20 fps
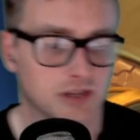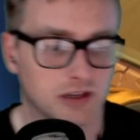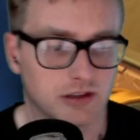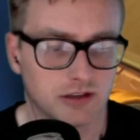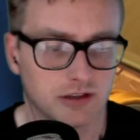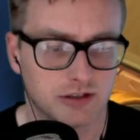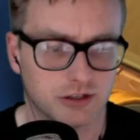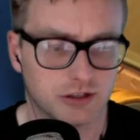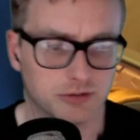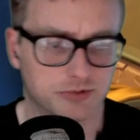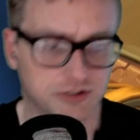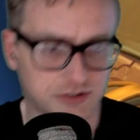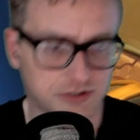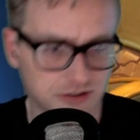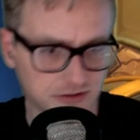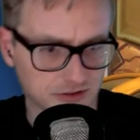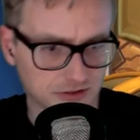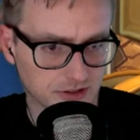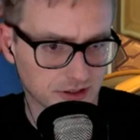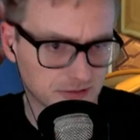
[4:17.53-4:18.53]
Cubes are too
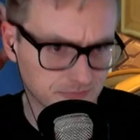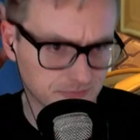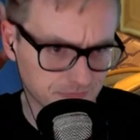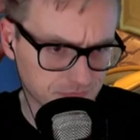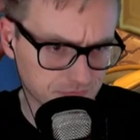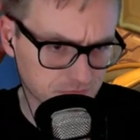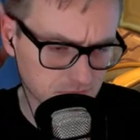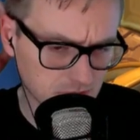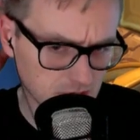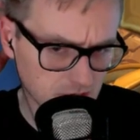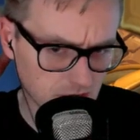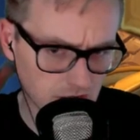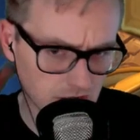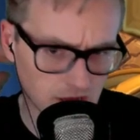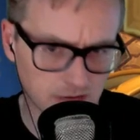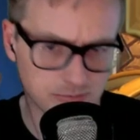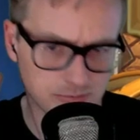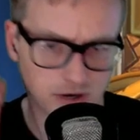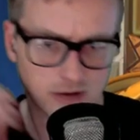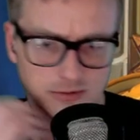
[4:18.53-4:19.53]
slow? Uh,
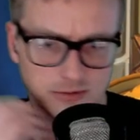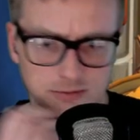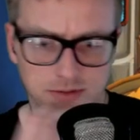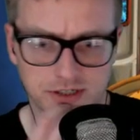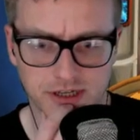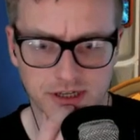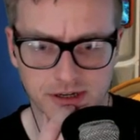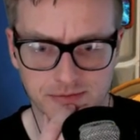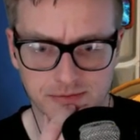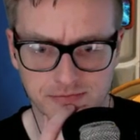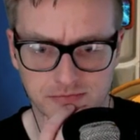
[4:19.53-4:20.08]
probably, yeah.